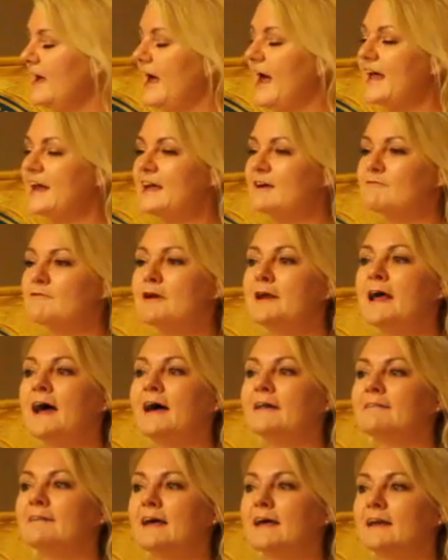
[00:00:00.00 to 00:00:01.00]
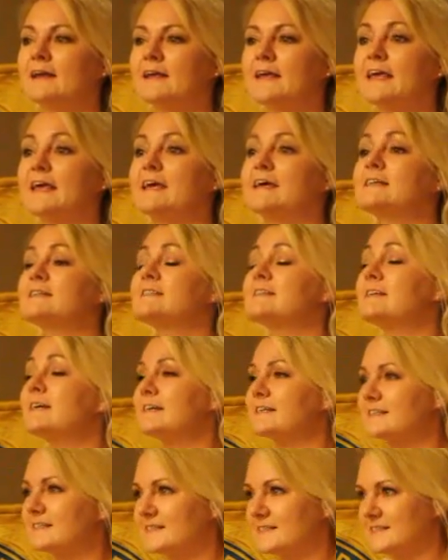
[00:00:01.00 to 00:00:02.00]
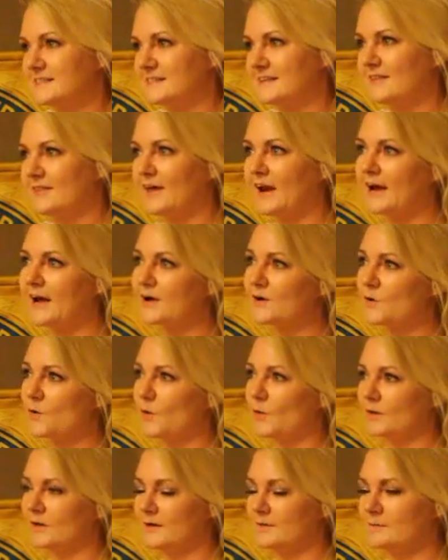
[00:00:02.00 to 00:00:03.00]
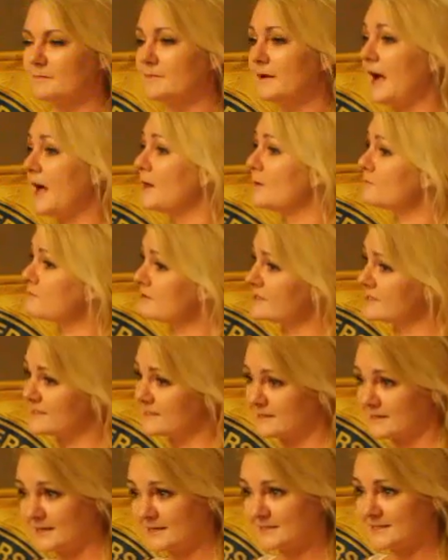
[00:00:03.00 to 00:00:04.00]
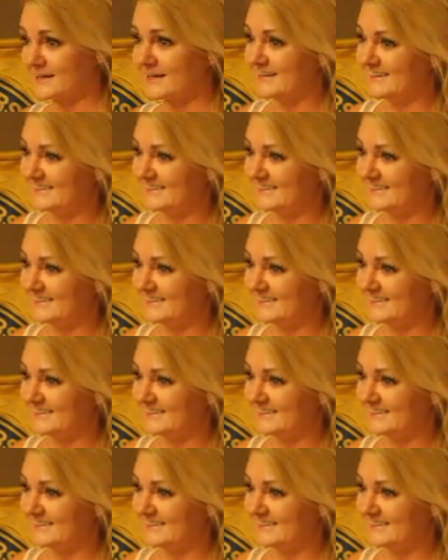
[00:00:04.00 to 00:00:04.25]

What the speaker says: And every now and then, he insists that I call him El Presidente.